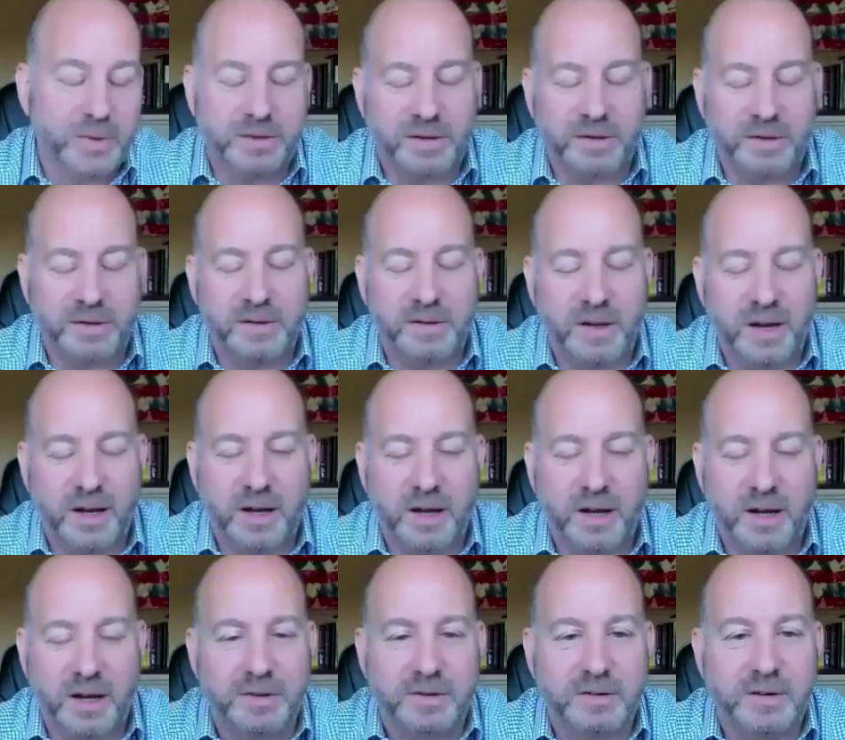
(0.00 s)
with
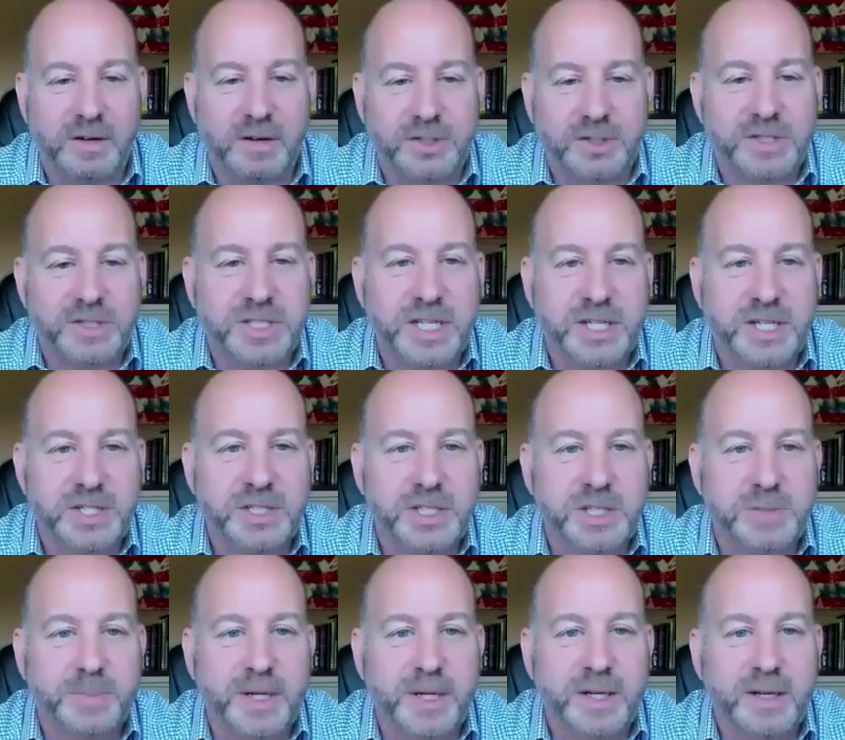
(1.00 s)
other
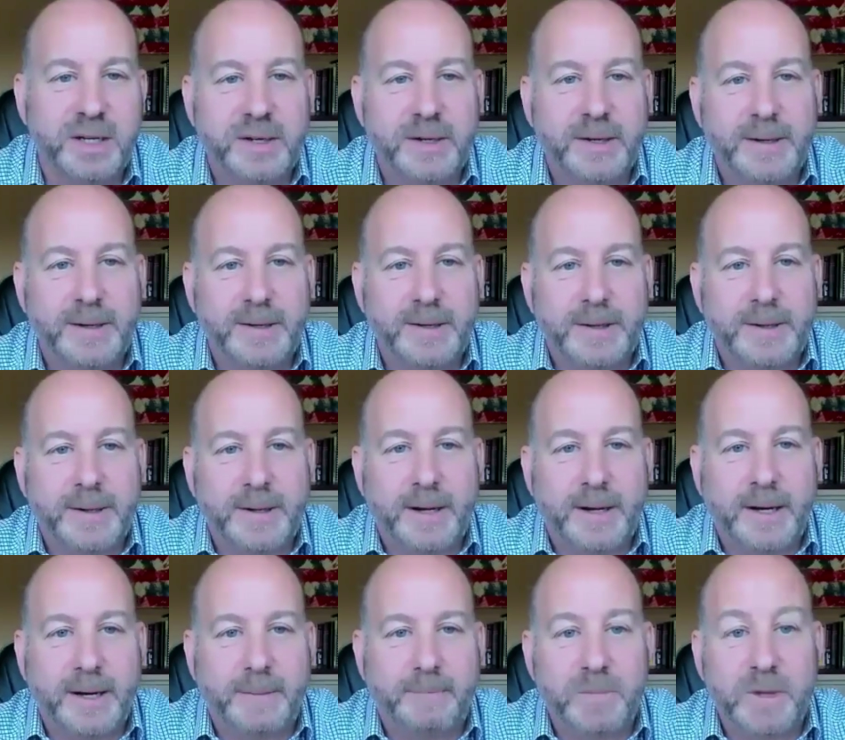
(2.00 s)
jurisdictions, but
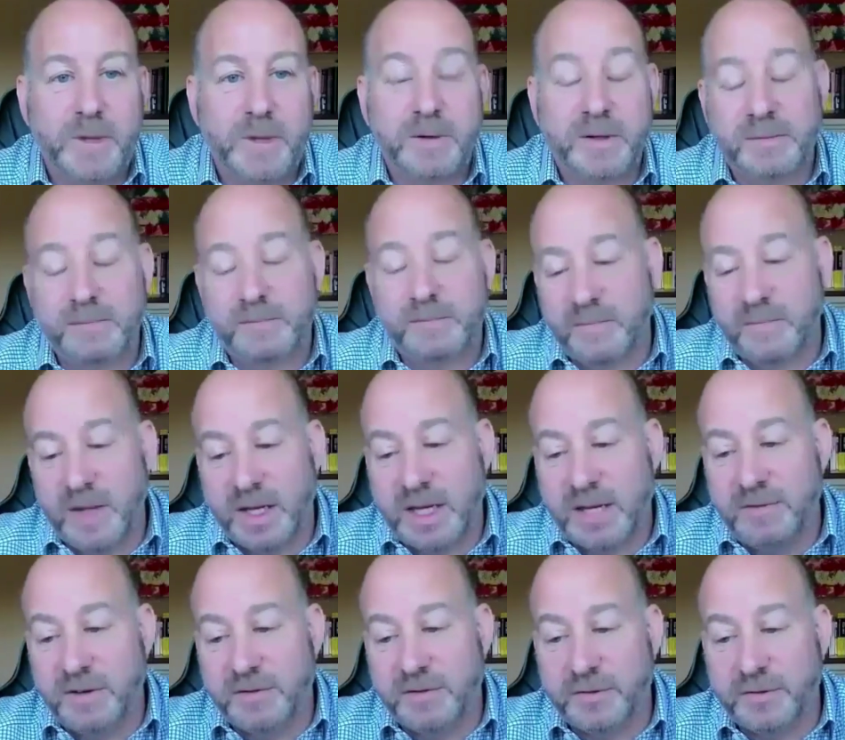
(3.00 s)
I'll
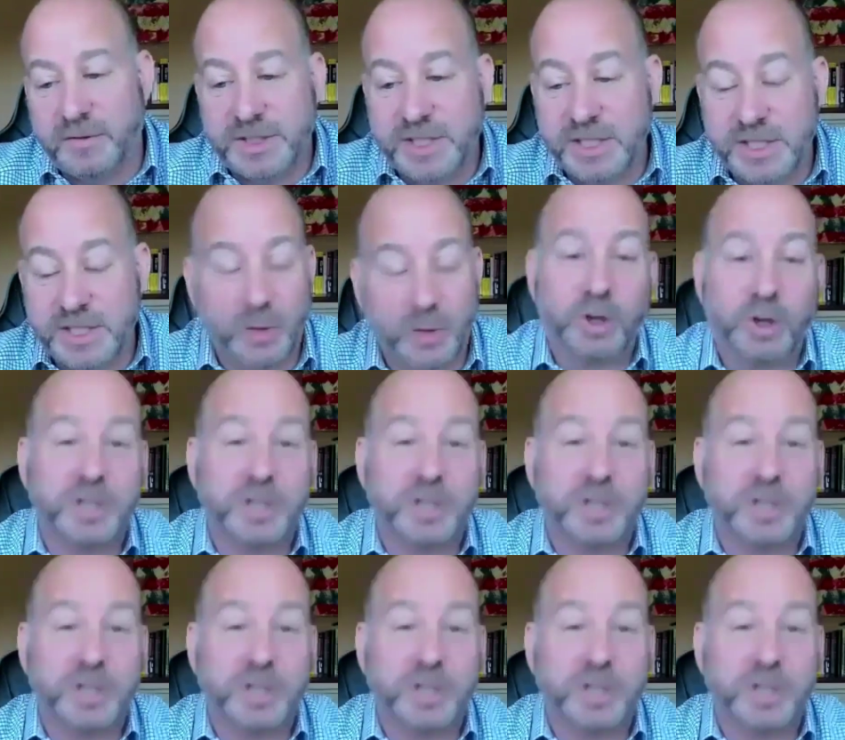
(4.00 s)
give you, for instance, it